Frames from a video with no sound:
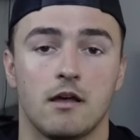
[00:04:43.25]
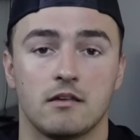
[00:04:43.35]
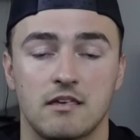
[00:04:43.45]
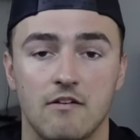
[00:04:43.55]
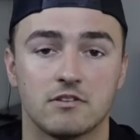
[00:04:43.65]

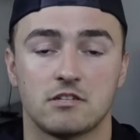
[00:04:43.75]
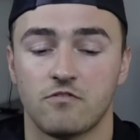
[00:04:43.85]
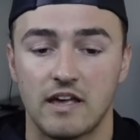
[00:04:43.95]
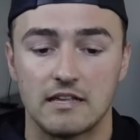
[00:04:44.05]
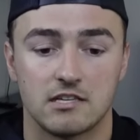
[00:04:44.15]
Kevin
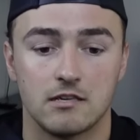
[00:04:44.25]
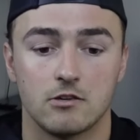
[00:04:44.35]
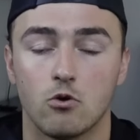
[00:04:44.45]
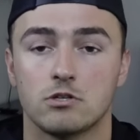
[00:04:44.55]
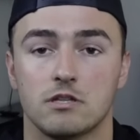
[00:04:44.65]
Stefanski,
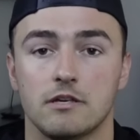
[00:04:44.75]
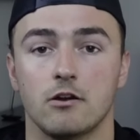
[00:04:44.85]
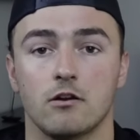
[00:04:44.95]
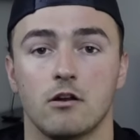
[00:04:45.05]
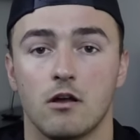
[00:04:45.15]
coach of the
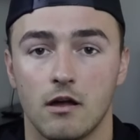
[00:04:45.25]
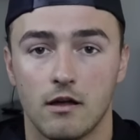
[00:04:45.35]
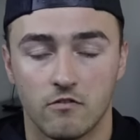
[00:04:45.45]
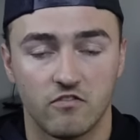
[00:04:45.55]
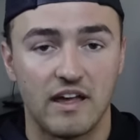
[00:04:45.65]
year.
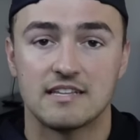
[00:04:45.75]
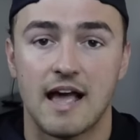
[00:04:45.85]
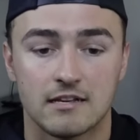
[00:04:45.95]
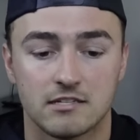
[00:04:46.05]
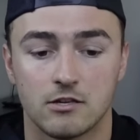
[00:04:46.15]

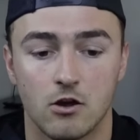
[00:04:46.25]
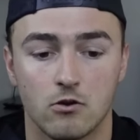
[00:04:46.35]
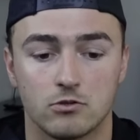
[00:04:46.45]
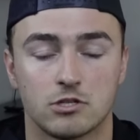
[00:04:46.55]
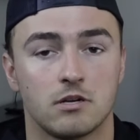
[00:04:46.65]
Fantastic
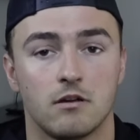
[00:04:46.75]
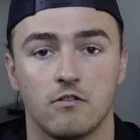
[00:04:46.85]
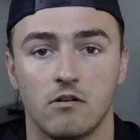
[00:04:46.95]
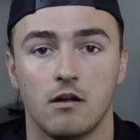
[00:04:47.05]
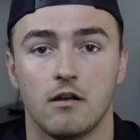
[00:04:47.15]
coach.
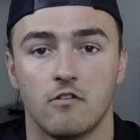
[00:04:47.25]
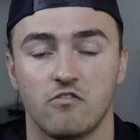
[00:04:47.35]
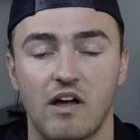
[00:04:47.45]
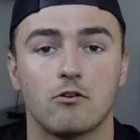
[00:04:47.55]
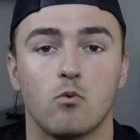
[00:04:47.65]

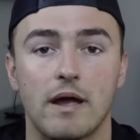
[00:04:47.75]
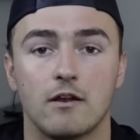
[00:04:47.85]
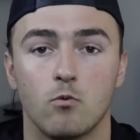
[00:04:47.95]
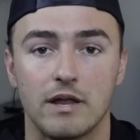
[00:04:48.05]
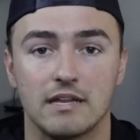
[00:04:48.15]
Found a way to
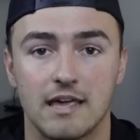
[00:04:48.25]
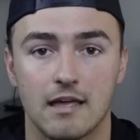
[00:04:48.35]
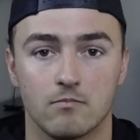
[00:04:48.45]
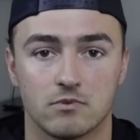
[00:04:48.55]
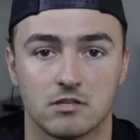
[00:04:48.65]
win
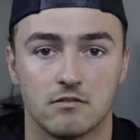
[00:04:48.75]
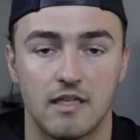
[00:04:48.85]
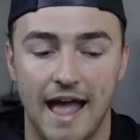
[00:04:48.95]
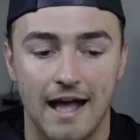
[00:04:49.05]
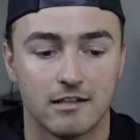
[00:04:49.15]
games. They
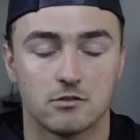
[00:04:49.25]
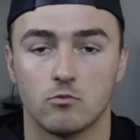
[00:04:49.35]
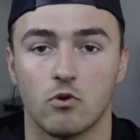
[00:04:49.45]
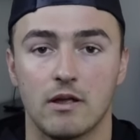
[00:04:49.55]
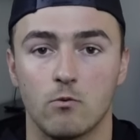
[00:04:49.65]
had some
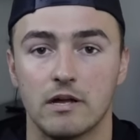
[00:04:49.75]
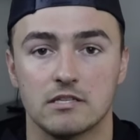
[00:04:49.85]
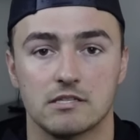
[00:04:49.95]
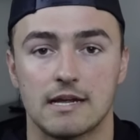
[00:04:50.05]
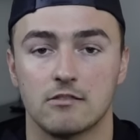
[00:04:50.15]
great wins,
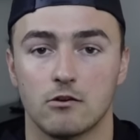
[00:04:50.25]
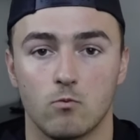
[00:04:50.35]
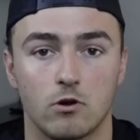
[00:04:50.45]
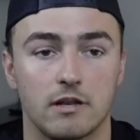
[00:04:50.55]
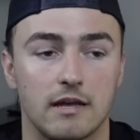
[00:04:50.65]
like their
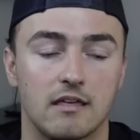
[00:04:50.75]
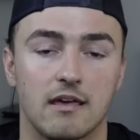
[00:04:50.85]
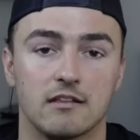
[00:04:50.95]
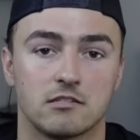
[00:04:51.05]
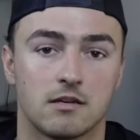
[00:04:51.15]
one
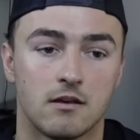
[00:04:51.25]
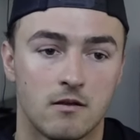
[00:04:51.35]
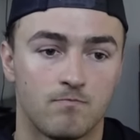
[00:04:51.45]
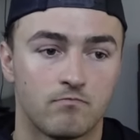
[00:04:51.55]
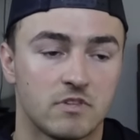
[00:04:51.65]
against
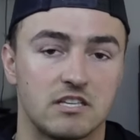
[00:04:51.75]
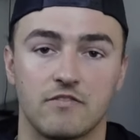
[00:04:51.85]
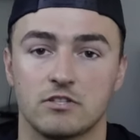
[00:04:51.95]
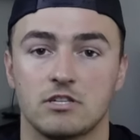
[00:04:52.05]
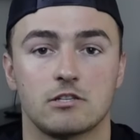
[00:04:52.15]
San
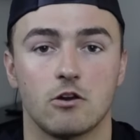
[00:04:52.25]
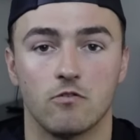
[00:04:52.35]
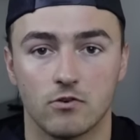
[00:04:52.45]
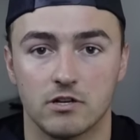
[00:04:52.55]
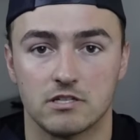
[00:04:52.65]
Francisco,
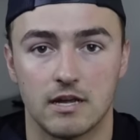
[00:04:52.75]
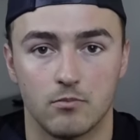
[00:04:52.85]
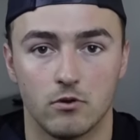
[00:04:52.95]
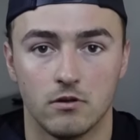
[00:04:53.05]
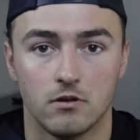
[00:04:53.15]
for example.